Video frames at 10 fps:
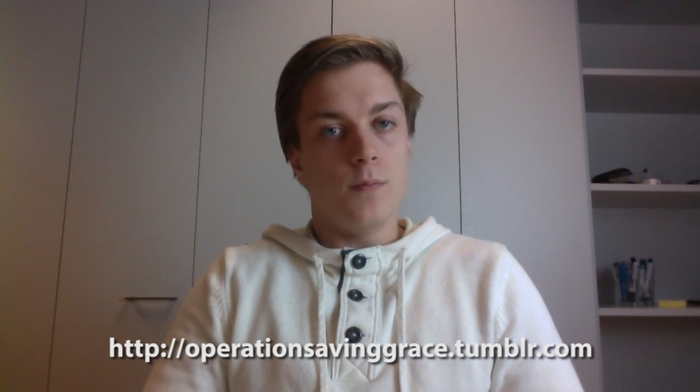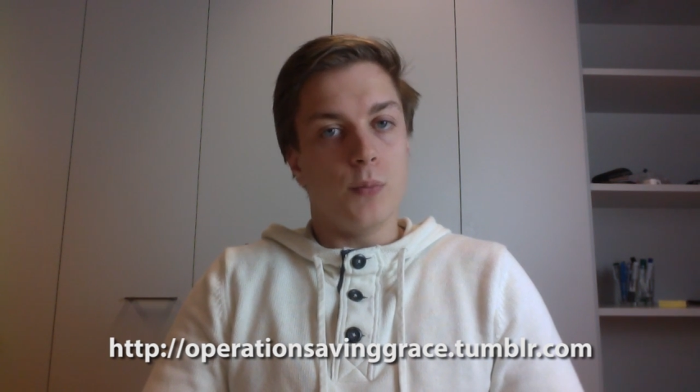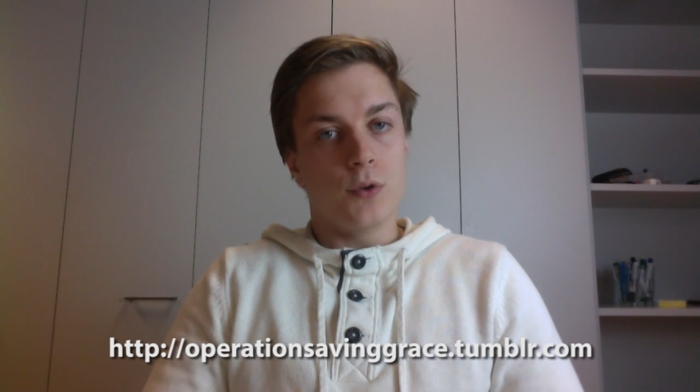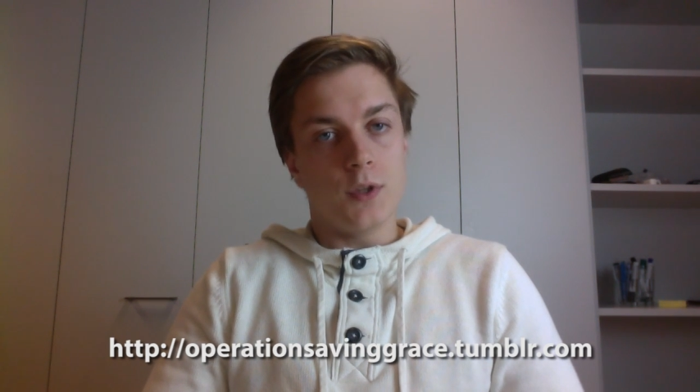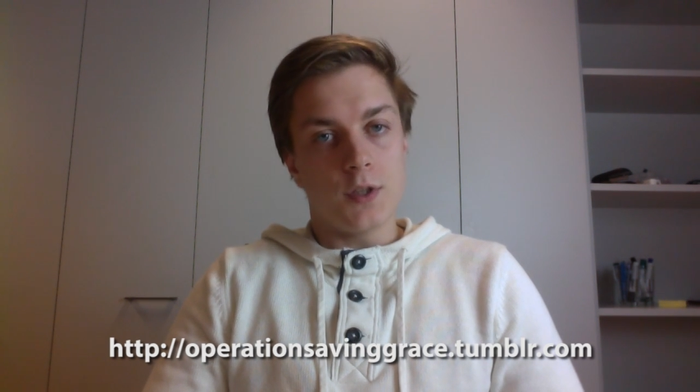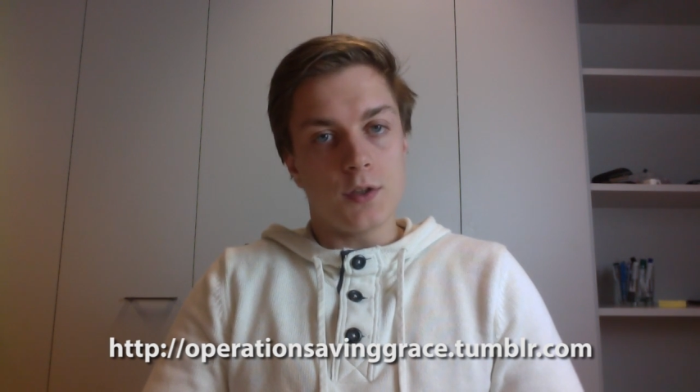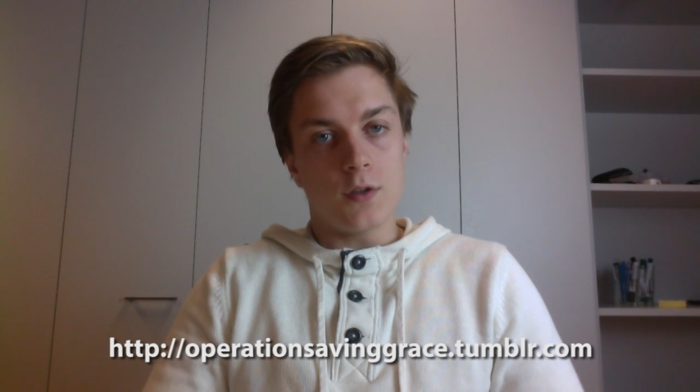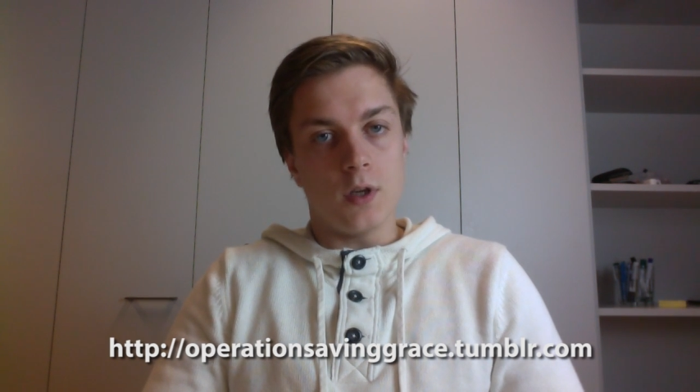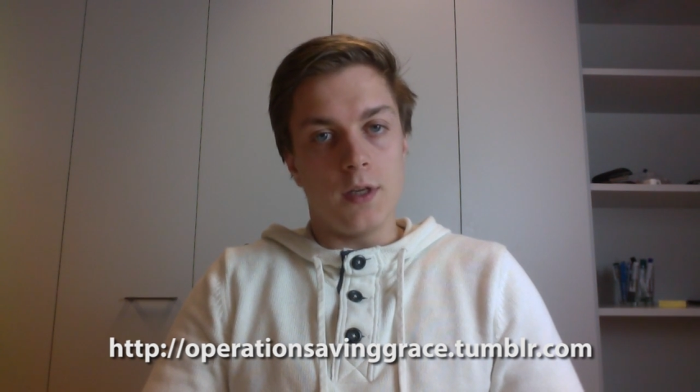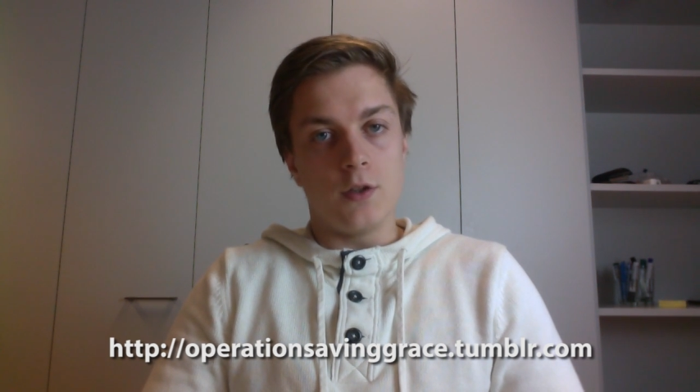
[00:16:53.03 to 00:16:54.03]
put this
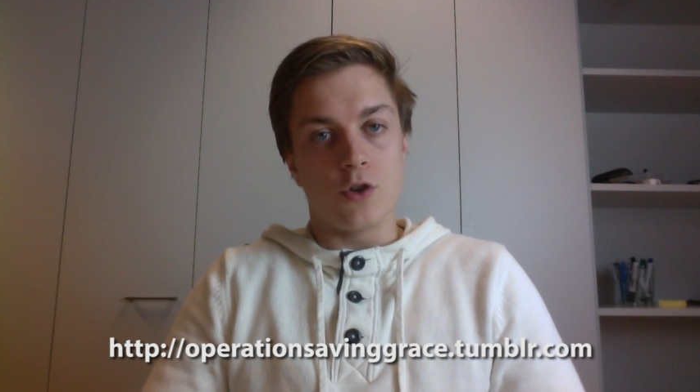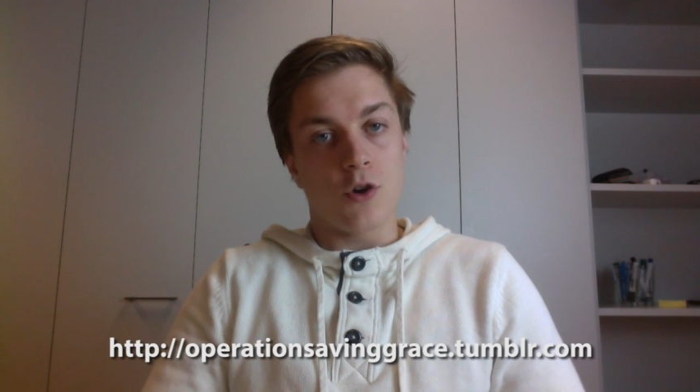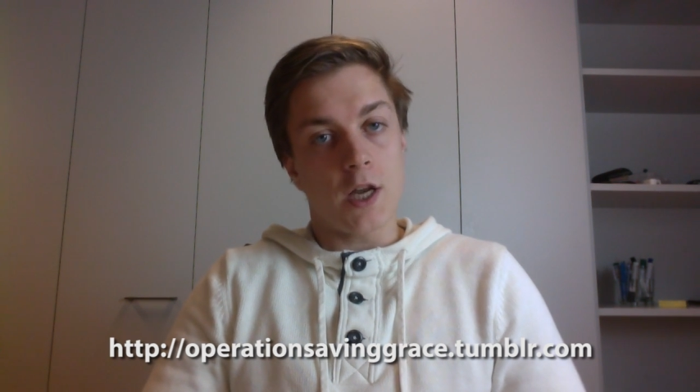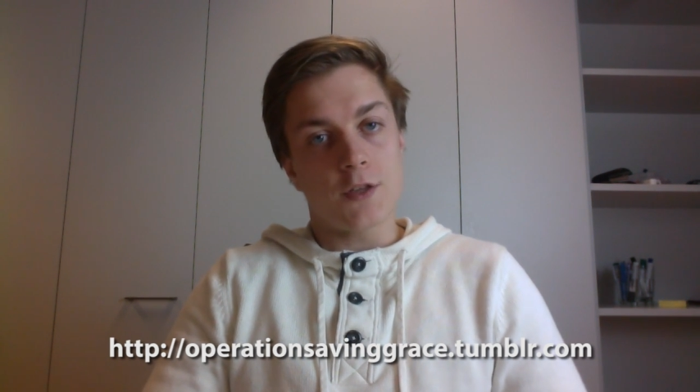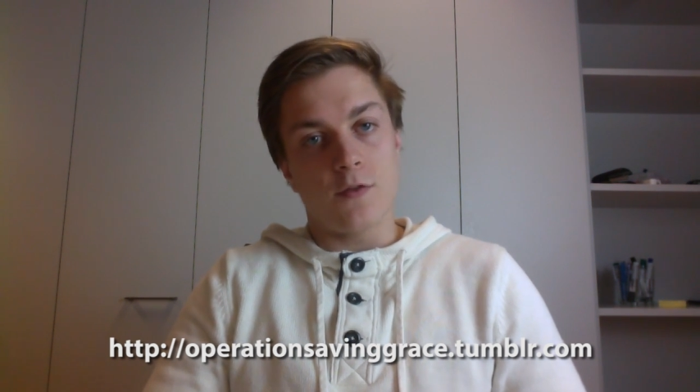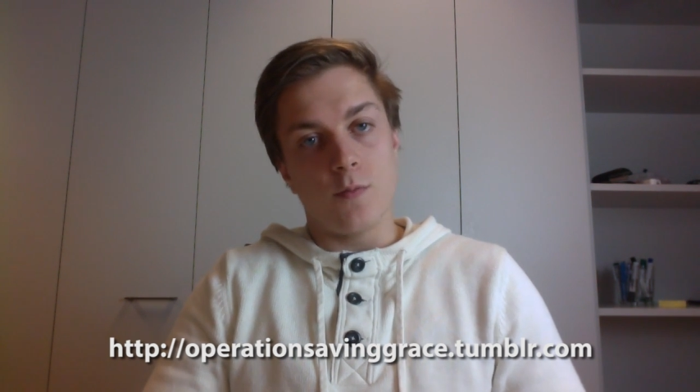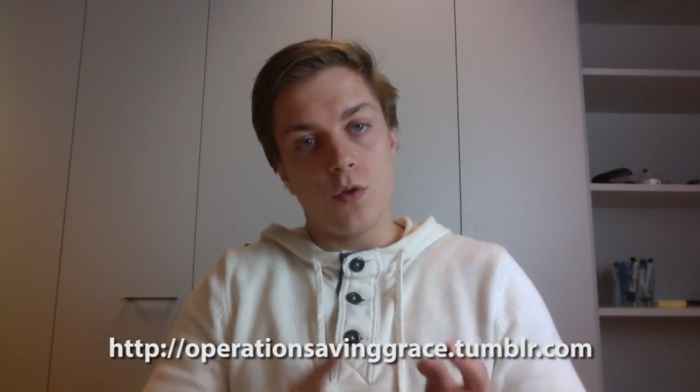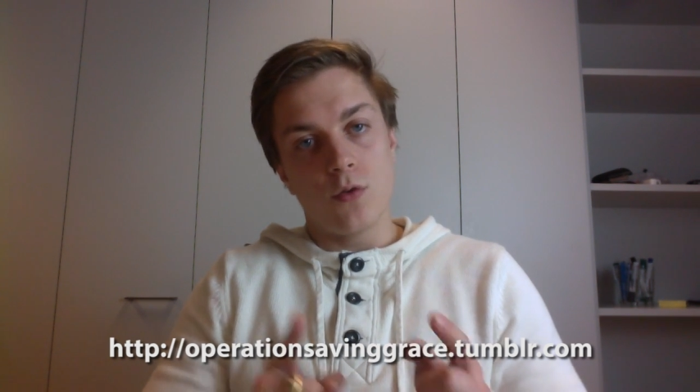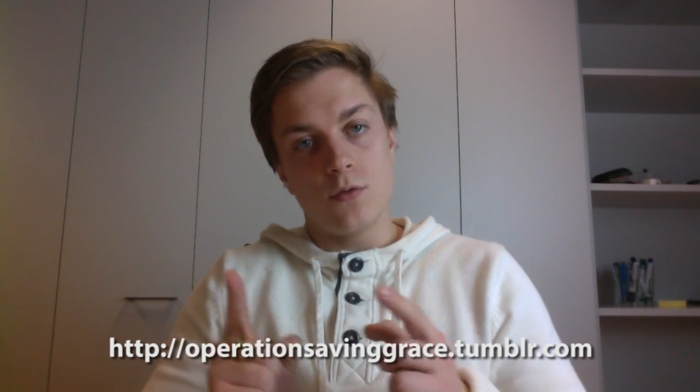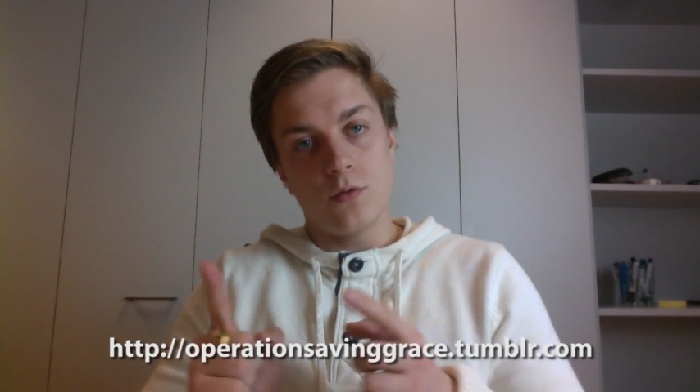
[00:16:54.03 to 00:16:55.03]
into transfer
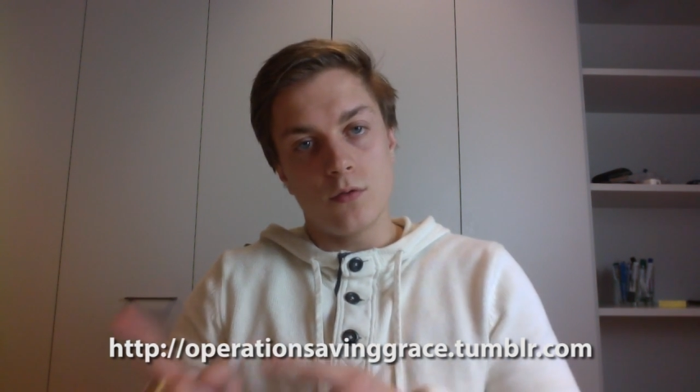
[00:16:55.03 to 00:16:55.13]
mode